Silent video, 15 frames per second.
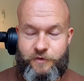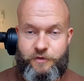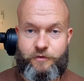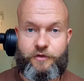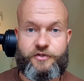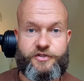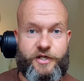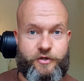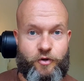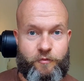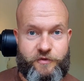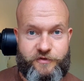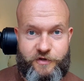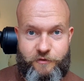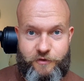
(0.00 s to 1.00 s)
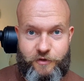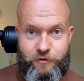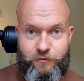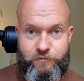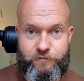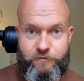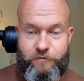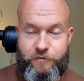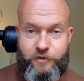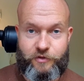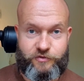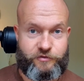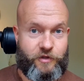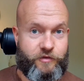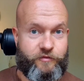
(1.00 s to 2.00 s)
You can check your material.
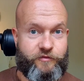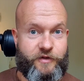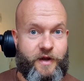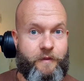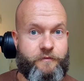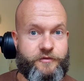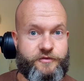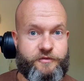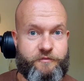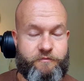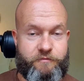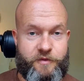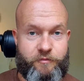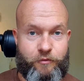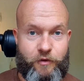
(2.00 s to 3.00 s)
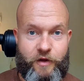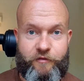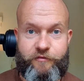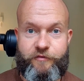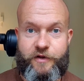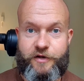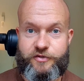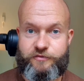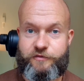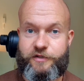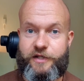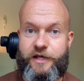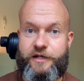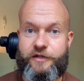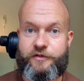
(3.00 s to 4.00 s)
Because a lot of times people have fears
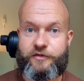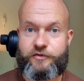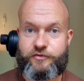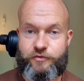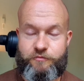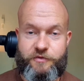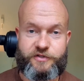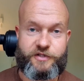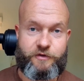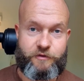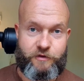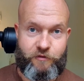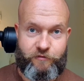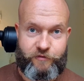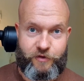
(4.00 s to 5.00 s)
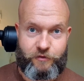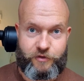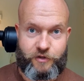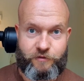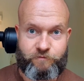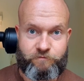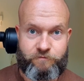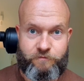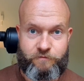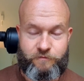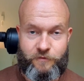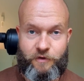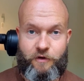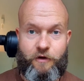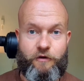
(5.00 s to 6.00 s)
related to material failure.
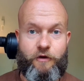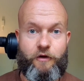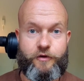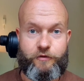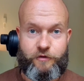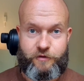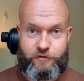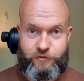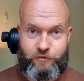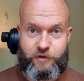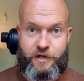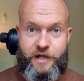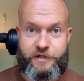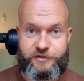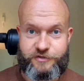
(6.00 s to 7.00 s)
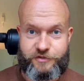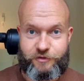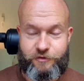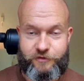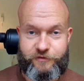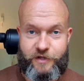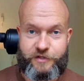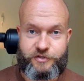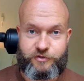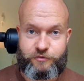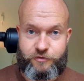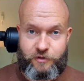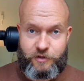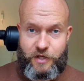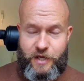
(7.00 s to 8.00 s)
Are all your, your lines still attached to
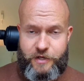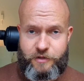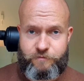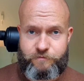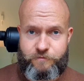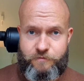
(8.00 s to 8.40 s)
your glider?